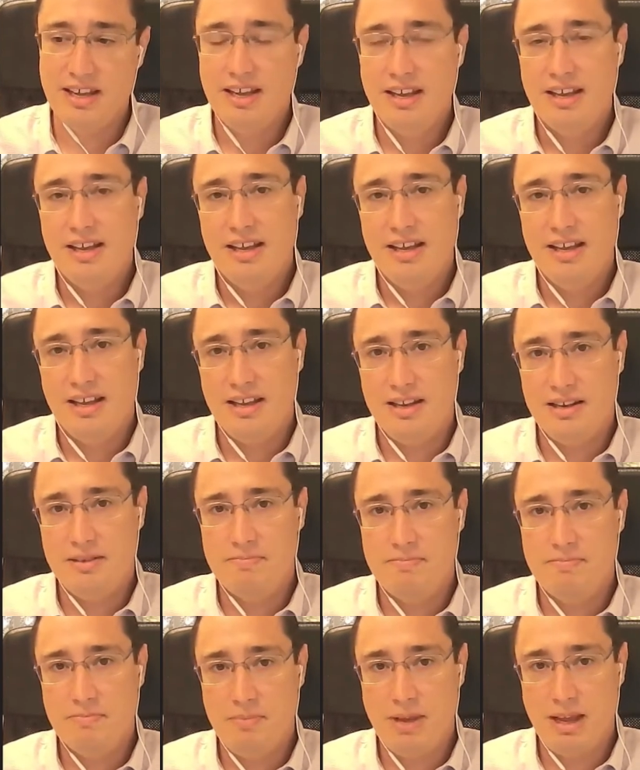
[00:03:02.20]
and
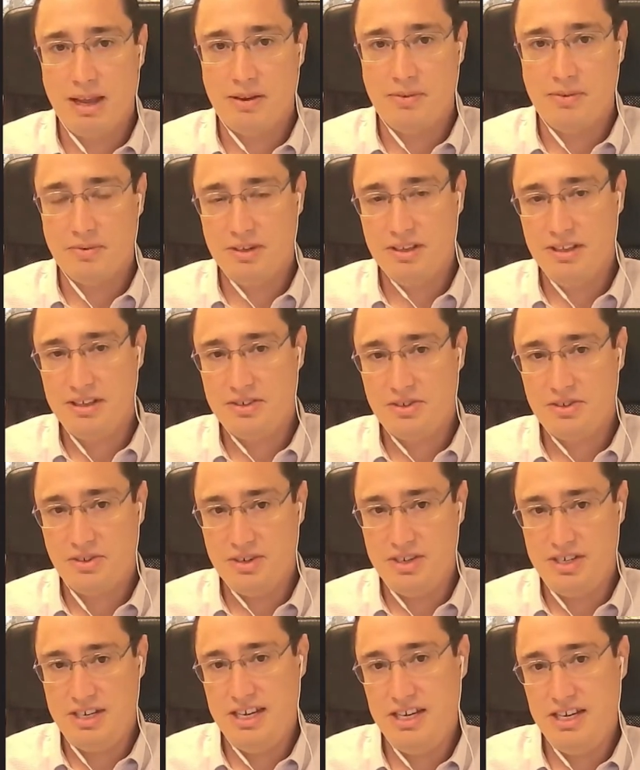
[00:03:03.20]
make really
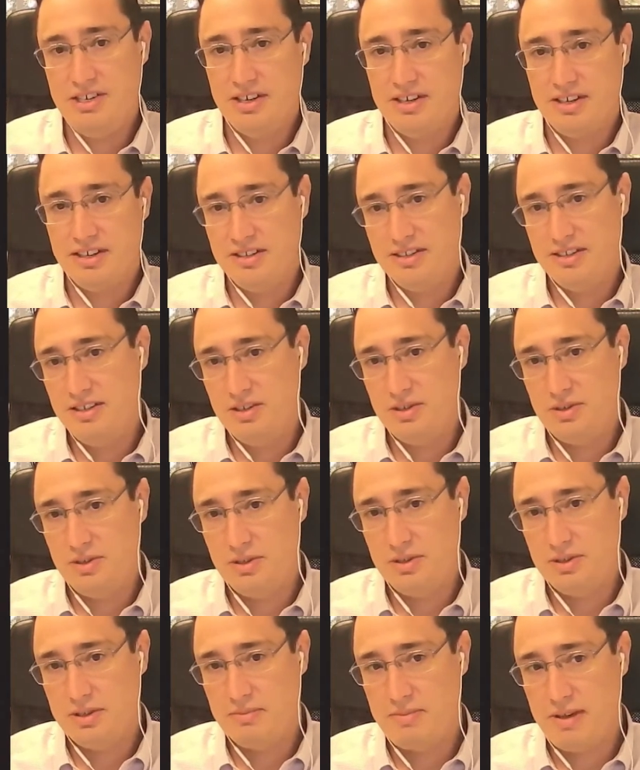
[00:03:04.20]
strategic
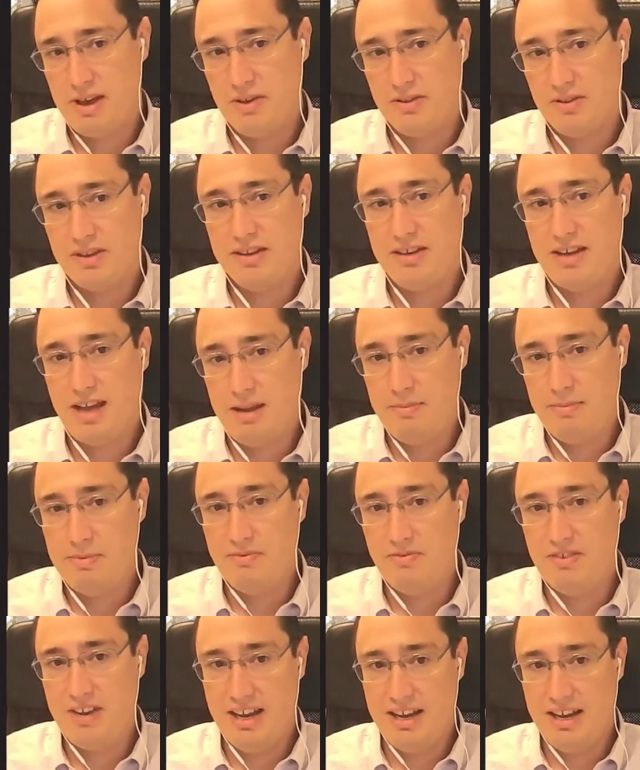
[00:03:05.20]
decisions about the type of
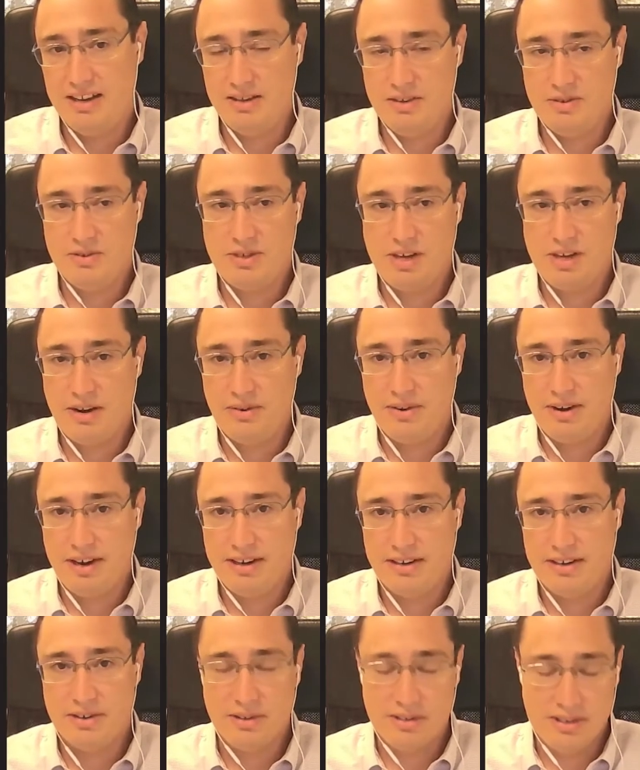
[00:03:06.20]
data you generate
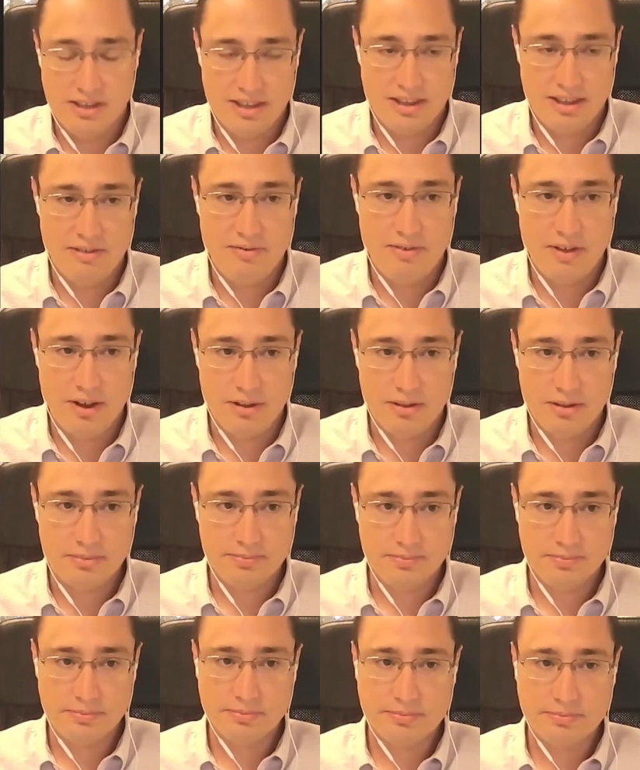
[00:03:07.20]
early in the funnel
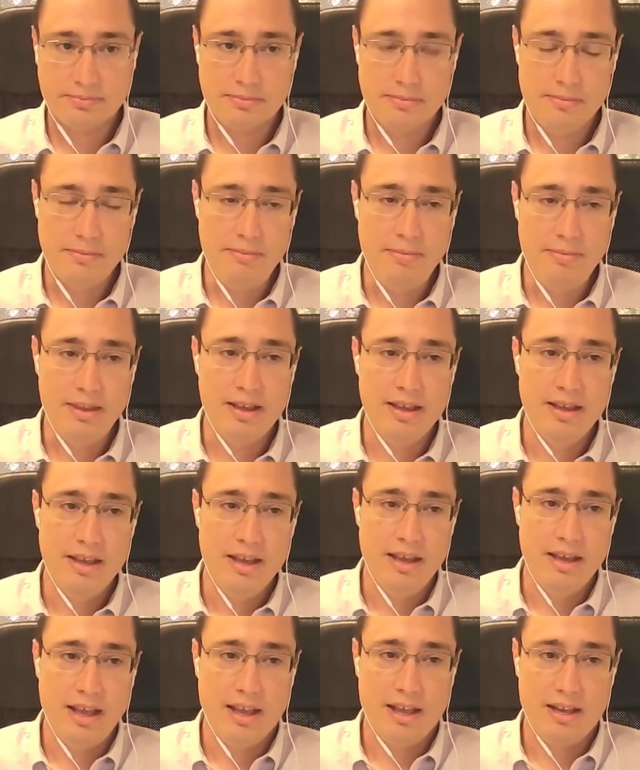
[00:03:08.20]

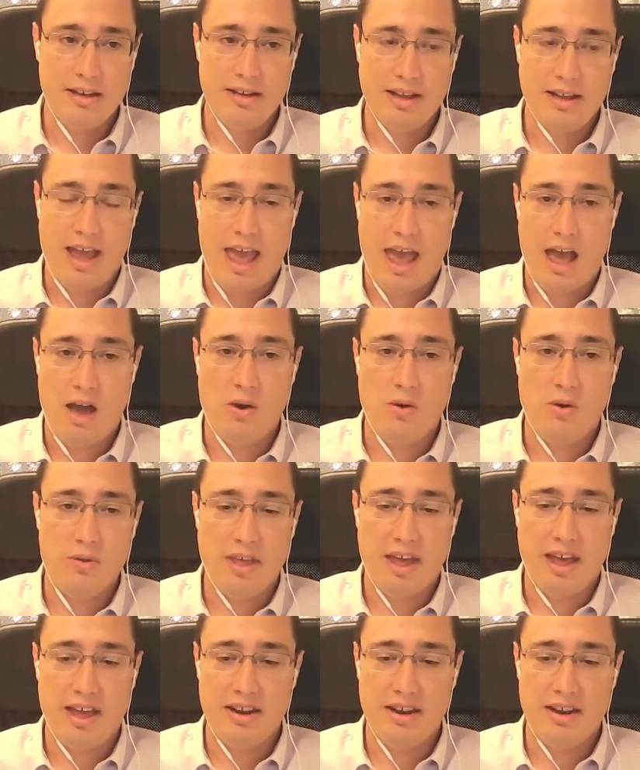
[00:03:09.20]
and how that